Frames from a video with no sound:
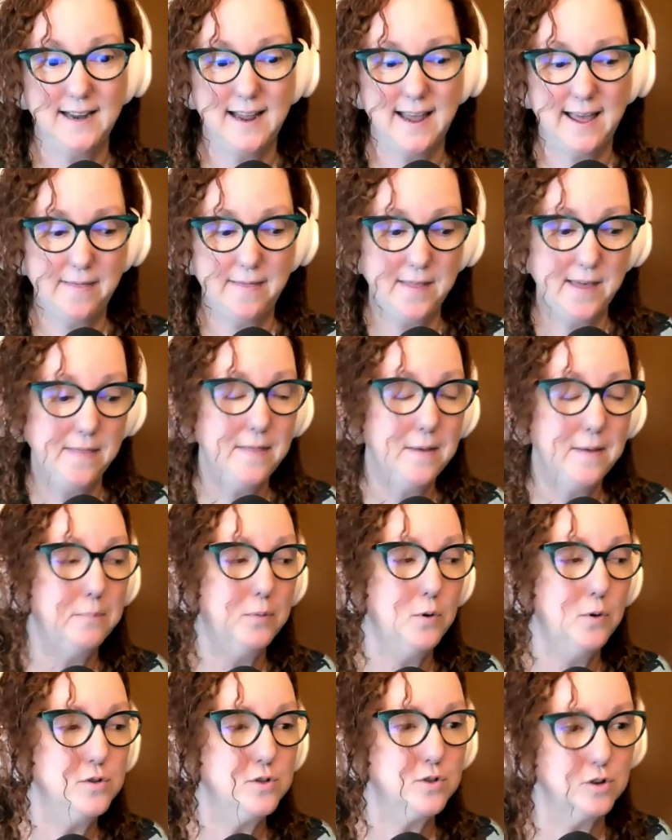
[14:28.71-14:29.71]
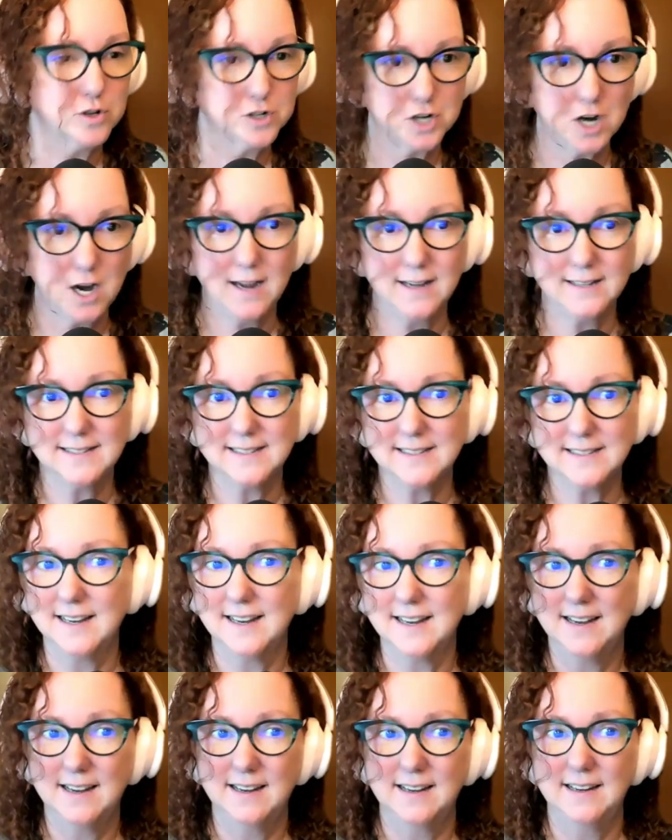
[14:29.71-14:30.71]
Mm-hmm. And then the booster shots.
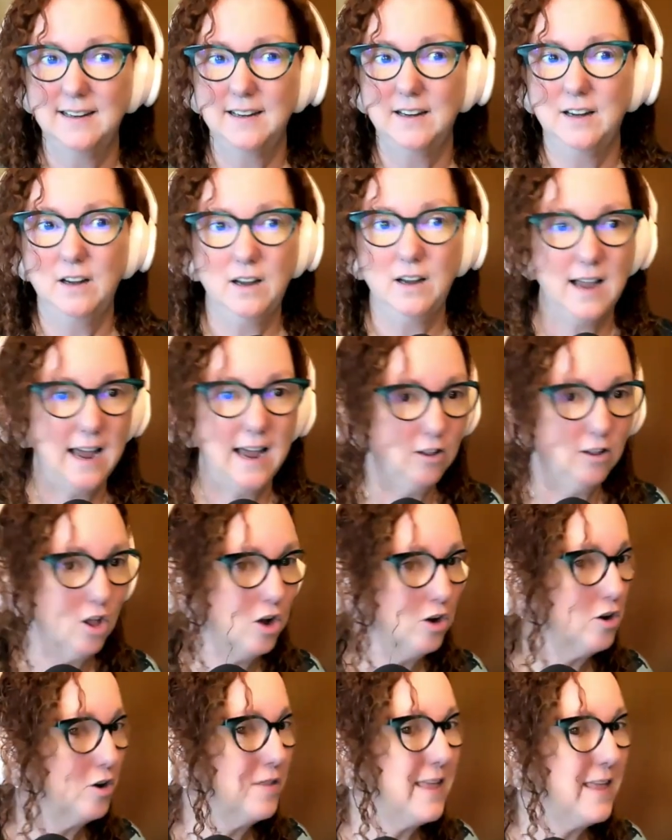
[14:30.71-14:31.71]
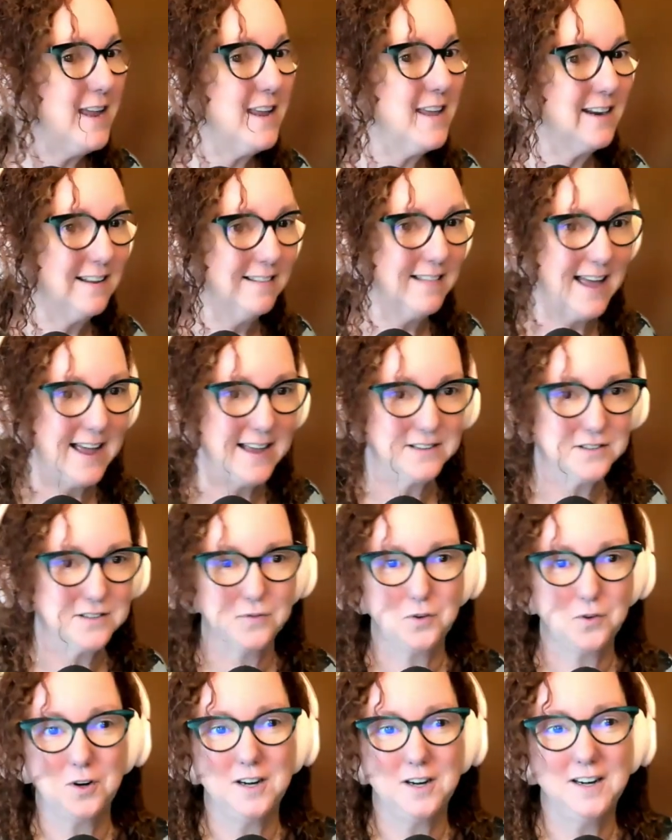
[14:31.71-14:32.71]
How long are they going to last
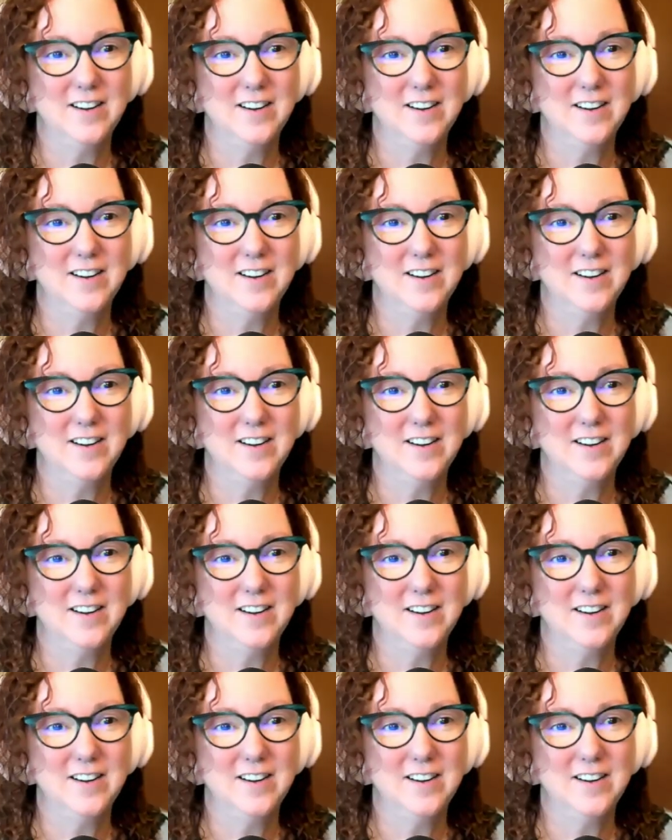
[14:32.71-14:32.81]
for?